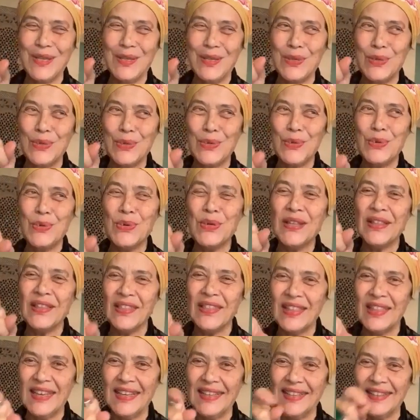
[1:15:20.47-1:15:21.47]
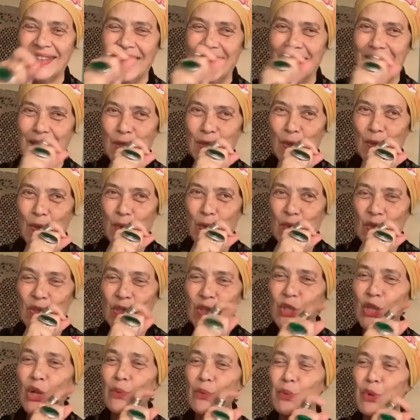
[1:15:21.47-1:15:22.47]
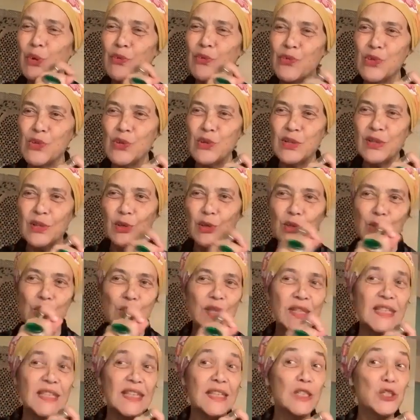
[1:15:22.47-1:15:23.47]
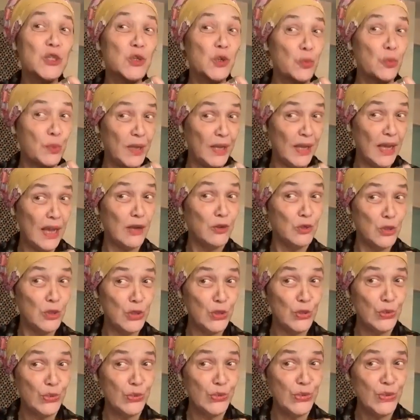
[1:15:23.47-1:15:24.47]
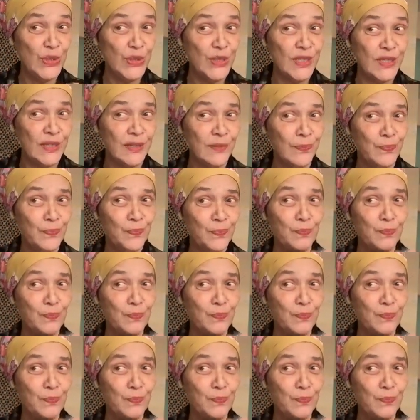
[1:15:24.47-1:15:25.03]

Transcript: you could think that some of the other things could be outsourced,